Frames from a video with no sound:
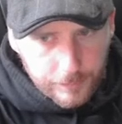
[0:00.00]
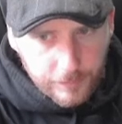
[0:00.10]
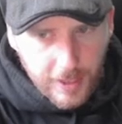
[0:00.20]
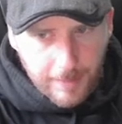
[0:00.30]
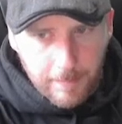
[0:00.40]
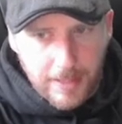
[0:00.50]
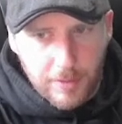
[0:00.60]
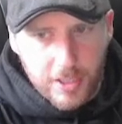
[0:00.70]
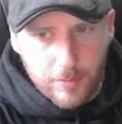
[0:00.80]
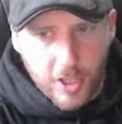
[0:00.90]
and maybe
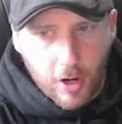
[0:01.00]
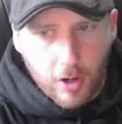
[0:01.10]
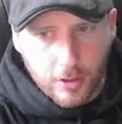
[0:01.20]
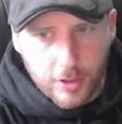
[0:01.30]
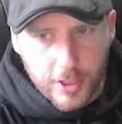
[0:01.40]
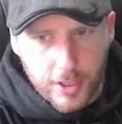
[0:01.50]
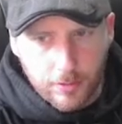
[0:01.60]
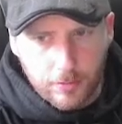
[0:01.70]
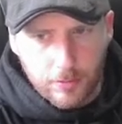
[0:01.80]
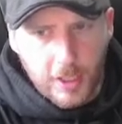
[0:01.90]
some tongs,
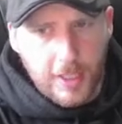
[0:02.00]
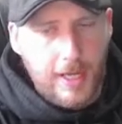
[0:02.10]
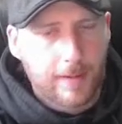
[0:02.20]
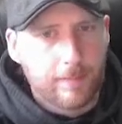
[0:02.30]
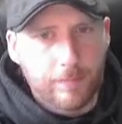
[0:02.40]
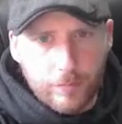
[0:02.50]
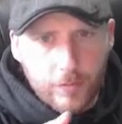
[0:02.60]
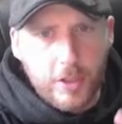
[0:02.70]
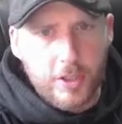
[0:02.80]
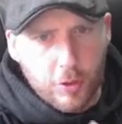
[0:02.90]

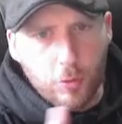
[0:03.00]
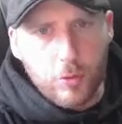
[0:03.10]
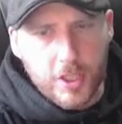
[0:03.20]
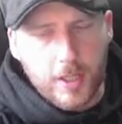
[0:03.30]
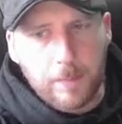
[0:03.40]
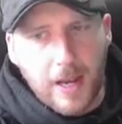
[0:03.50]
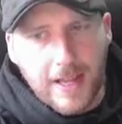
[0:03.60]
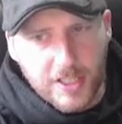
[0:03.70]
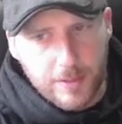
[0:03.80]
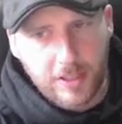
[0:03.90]
the tools that a
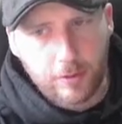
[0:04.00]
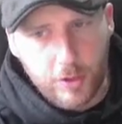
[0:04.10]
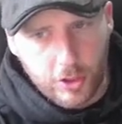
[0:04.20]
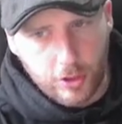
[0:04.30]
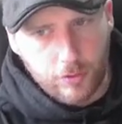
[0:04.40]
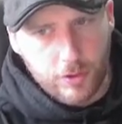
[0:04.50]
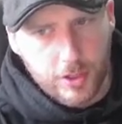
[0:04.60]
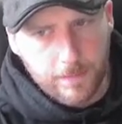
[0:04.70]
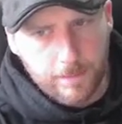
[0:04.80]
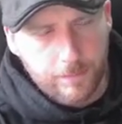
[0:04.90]
blacksmith would
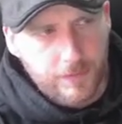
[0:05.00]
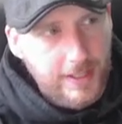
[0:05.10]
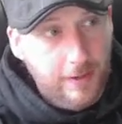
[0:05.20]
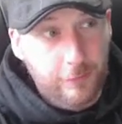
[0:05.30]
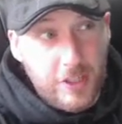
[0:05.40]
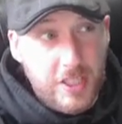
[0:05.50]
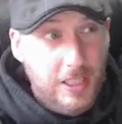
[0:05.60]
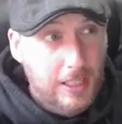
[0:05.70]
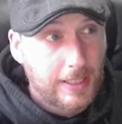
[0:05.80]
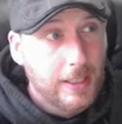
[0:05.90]
use. Now
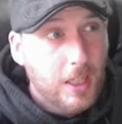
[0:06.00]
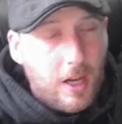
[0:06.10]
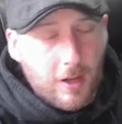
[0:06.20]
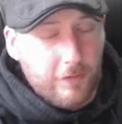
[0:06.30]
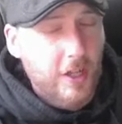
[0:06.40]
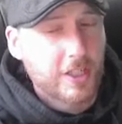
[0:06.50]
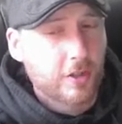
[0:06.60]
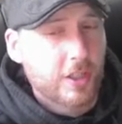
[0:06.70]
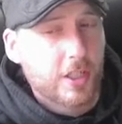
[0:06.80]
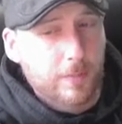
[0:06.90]
physically,
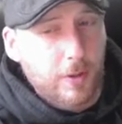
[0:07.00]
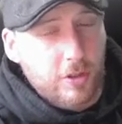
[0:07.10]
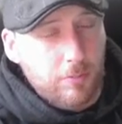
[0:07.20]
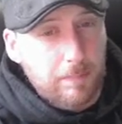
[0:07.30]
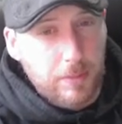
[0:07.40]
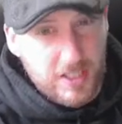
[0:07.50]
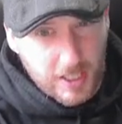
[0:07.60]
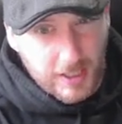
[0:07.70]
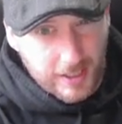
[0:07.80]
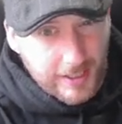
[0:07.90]
Hephaestus is supposed to be
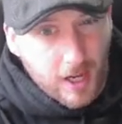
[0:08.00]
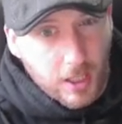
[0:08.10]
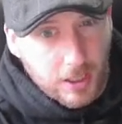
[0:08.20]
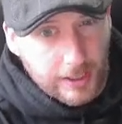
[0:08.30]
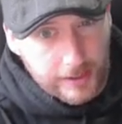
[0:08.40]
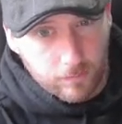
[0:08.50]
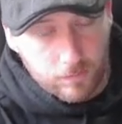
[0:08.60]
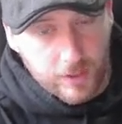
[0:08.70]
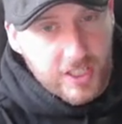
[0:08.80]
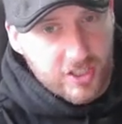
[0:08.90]
particularly ugly.
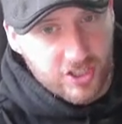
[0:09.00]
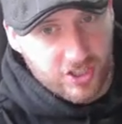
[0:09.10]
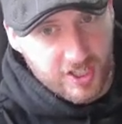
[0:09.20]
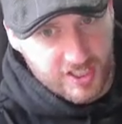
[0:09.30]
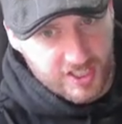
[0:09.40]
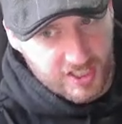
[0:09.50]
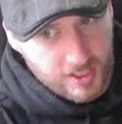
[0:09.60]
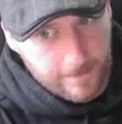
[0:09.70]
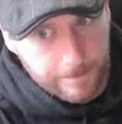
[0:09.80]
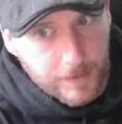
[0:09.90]
He's disgusting.
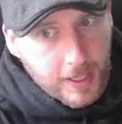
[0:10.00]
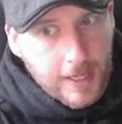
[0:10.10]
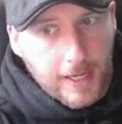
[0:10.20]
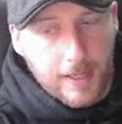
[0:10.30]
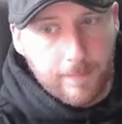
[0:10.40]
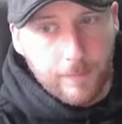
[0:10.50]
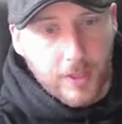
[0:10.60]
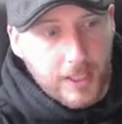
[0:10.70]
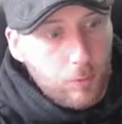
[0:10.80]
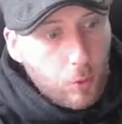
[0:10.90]

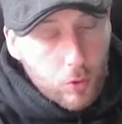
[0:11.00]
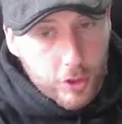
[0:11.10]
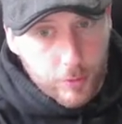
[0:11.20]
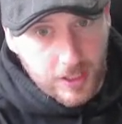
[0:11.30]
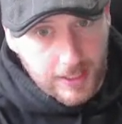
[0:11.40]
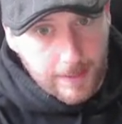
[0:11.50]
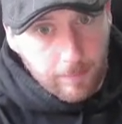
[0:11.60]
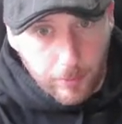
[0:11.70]
He walks with a limp